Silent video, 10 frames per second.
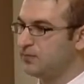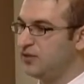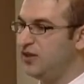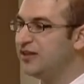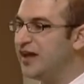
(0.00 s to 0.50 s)

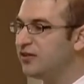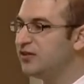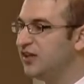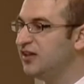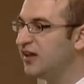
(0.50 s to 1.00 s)
Yell,
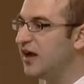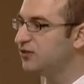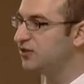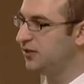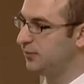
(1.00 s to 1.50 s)
out, yell it
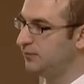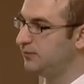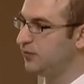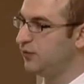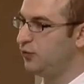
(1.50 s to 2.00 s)
out to him
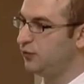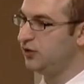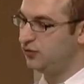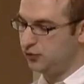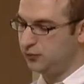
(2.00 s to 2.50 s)
if you
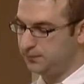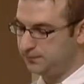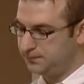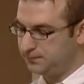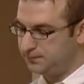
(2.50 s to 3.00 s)
really do,
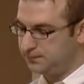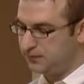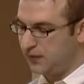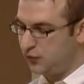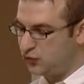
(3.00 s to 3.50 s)

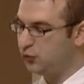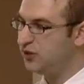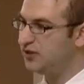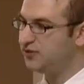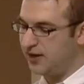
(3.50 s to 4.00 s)
if you truly
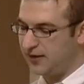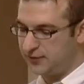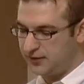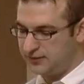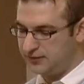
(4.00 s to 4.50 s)

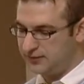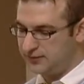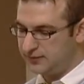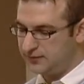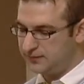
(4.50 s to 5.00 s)
desire it.
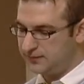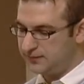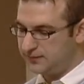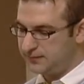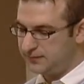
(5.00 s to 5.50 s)

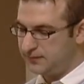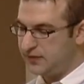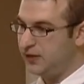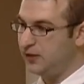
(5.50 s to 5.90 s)
And